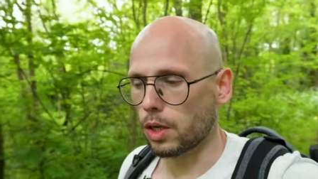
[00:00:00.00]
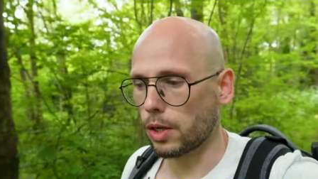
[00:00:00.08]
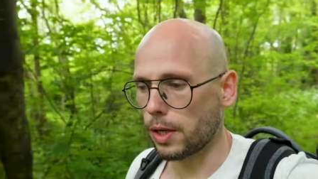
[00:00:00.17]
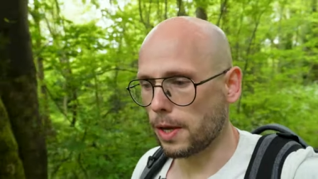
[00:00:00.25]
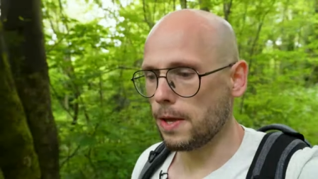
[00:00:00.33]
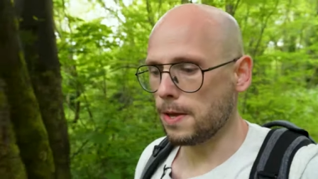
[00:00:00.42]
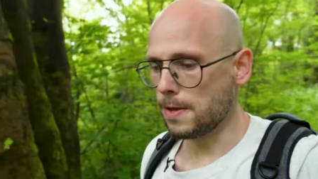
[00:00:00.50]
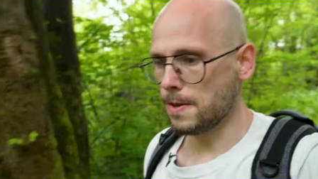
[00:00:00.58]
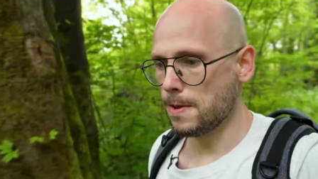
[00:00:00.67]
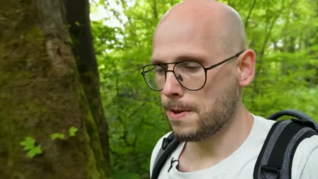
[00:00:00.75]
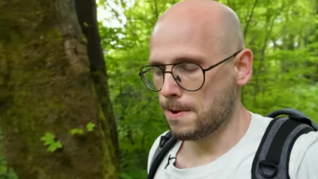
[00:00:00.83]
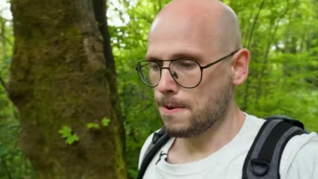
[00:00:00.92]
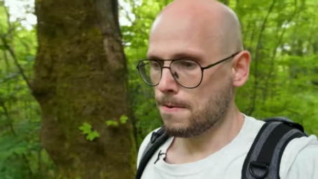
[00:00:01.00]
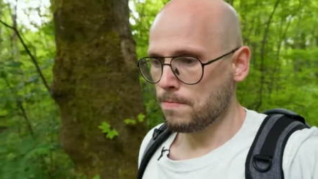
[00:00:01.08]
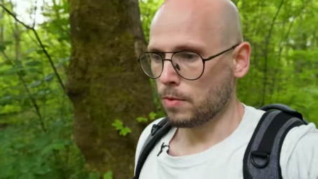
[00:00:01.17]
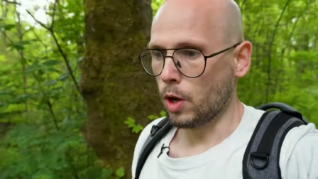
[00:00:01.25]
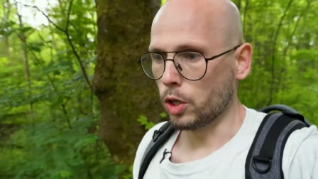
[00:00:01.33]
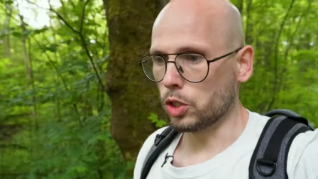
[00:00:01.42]
Like
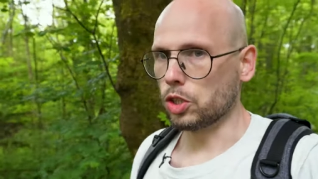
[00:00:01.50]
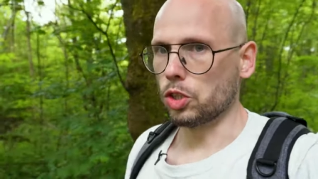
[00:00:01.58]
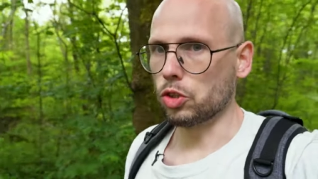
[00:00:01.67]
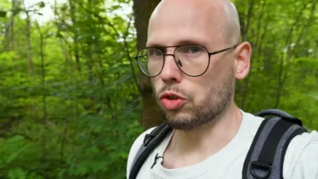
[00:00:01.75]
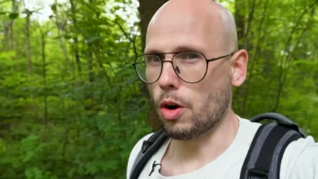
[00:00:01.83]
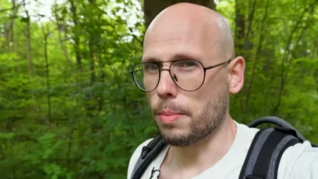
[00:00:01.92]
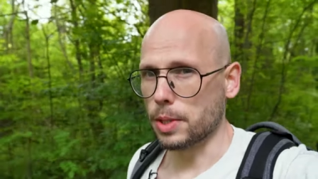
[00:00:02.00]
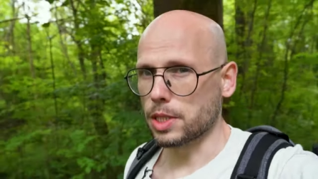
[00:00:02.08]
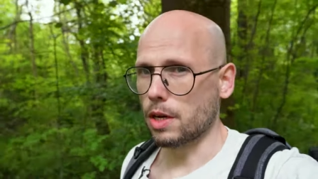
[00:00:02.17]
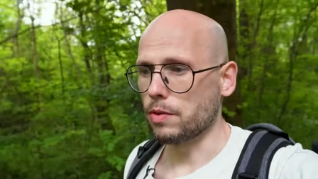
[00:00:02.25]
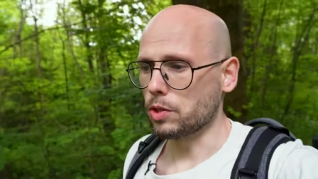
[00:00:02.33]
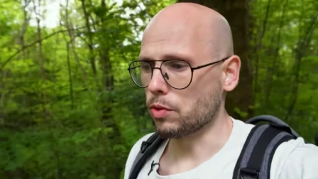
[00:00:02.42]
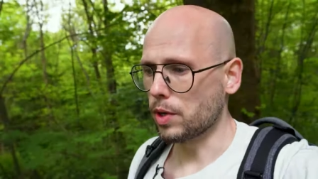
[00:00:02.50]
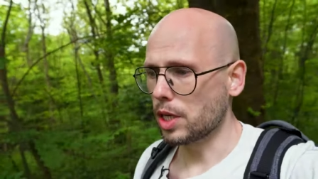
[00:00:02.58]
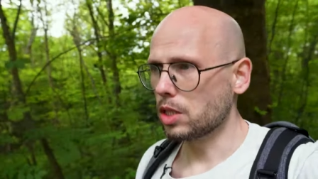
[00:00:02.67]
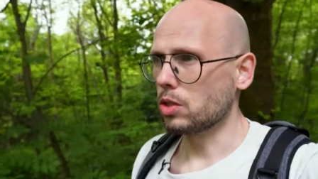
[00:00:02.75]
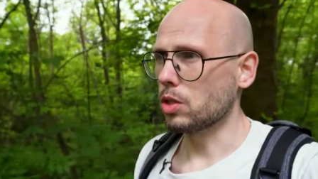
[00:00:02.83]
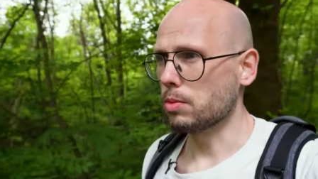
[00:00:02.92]
I used to describe myself as a
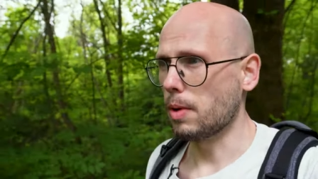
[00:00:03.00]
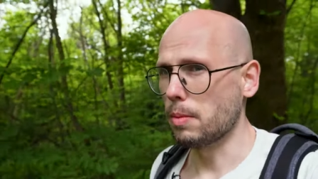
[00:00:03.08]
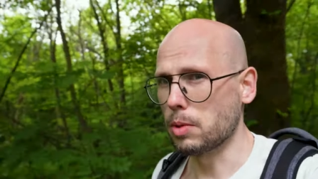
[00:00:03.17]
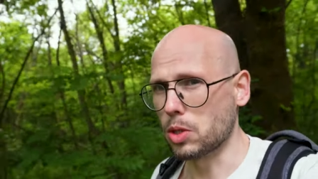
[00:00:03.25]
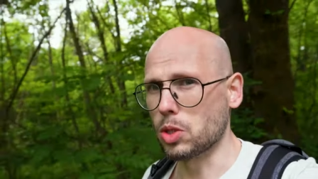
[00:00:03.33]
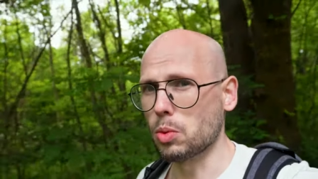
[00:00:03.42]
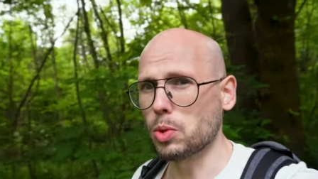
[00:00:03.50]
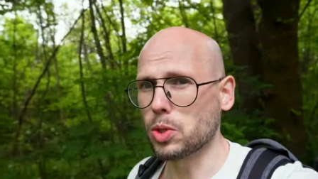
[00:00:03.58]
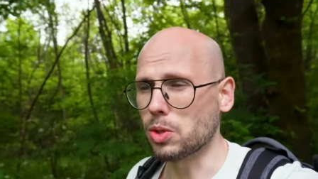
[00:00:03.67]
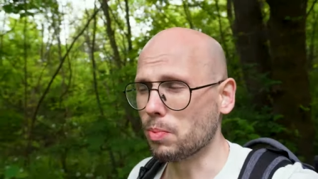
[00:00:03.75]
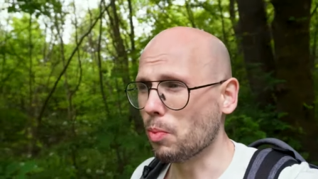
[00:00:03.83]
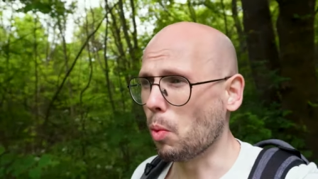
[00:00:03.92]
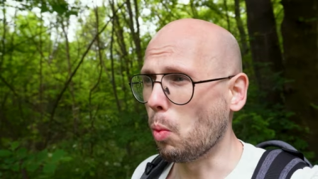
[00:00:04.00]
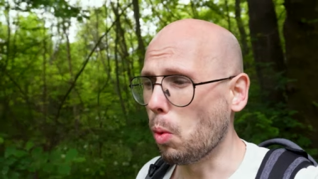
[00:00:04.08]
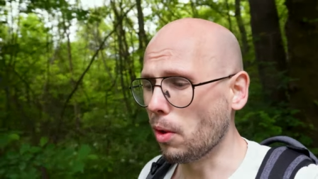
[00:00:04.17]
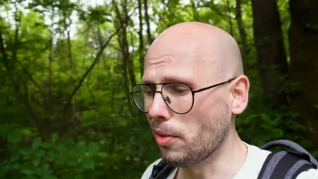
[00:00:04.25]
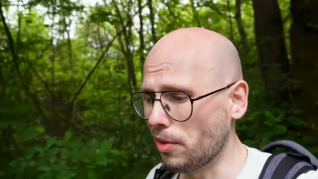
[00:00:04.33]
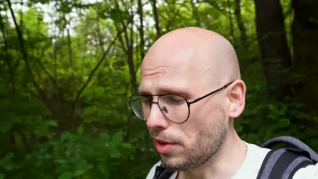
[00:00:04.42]
Renaissance man because there wasn't
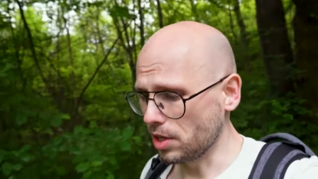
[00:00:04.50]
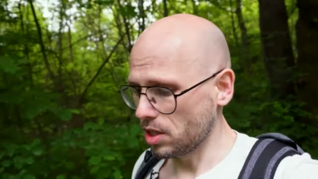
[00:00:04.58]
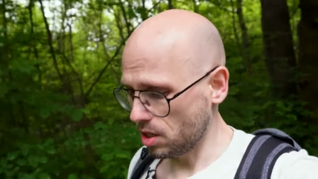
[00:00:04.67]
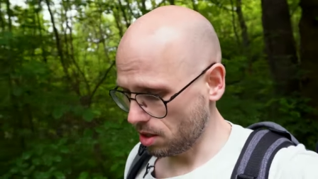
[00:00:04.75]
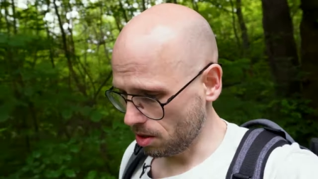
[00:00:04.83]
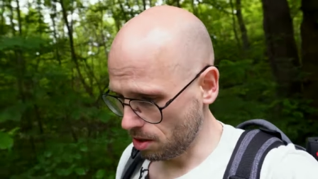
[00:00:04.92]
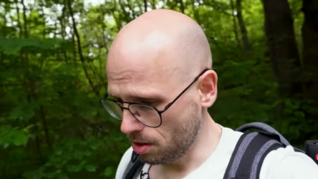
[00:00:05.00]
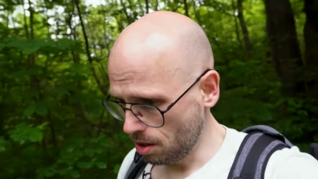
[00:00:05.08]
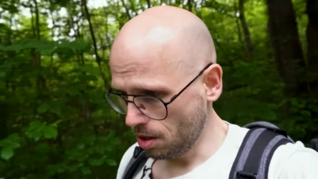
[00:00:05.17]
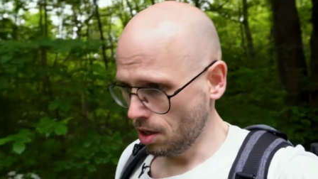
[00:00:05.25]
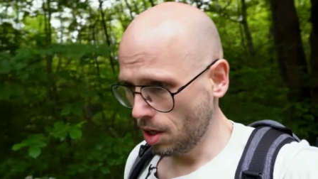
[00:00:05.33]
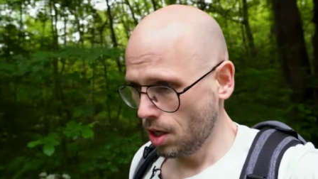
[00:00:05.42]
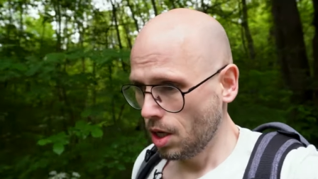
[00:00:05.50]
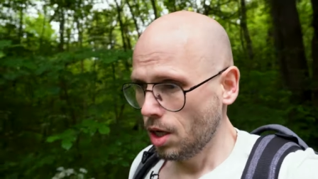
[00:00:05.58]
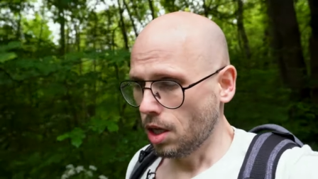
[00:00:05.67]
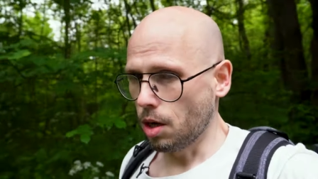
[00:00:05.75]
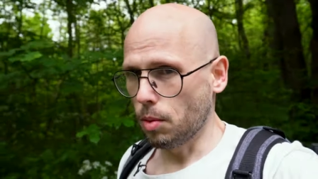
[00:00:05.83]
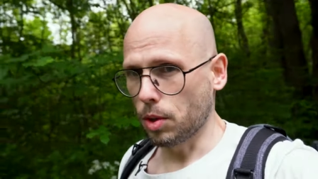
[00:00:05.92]
one thing
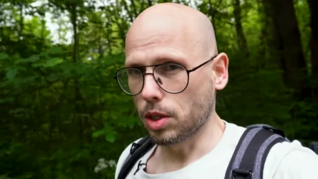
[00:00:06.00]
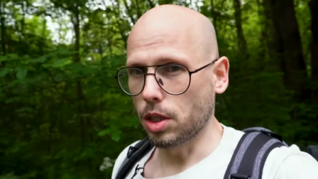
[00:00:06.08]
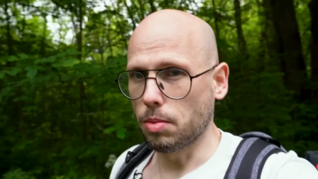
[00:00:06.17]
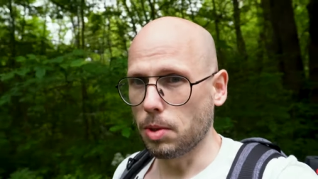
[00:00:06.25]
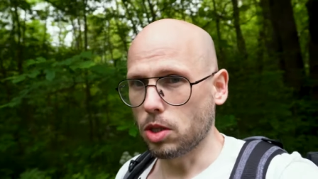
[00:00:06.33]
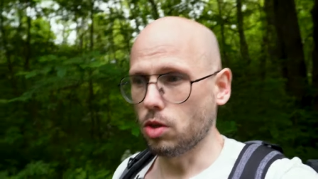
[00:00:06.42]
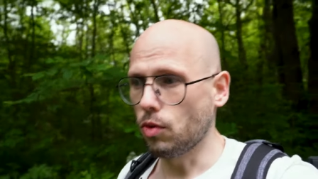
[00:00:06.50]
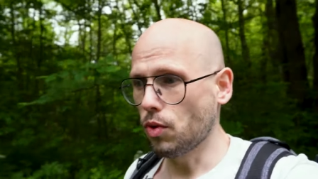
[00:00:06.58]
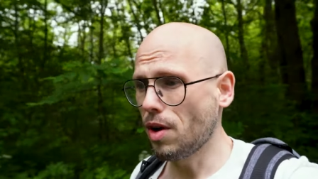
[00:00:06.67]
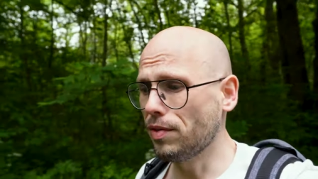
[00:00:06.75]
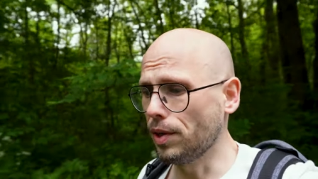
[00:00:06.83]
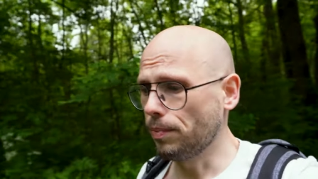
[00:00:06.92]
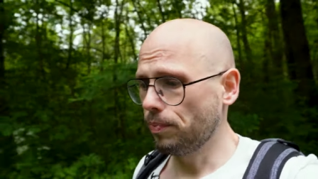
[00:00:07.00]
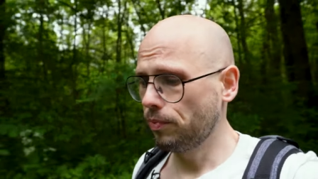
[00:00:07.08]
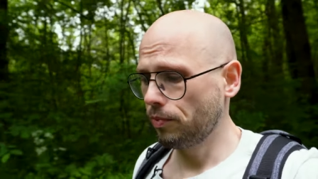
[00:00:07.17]
I wanted to commit to forever.